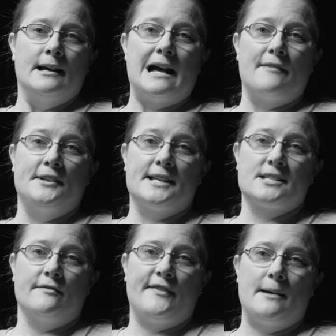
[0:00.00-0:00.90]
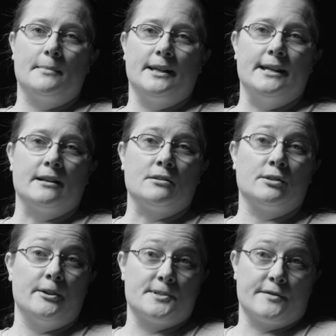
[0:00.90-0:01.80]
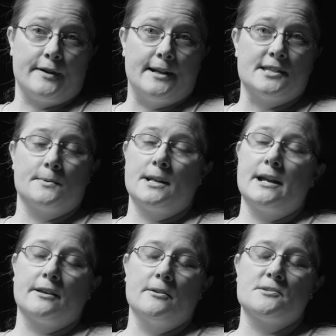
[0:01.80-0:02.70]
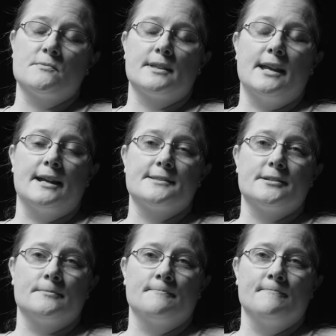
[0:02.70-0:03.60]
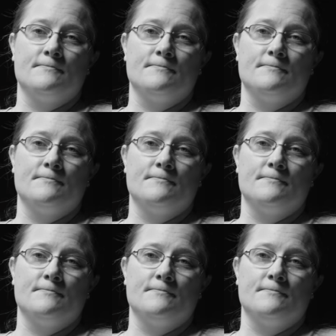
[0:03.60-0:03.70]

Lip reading: A half a dozen family and close friends were diagnosed with cancer.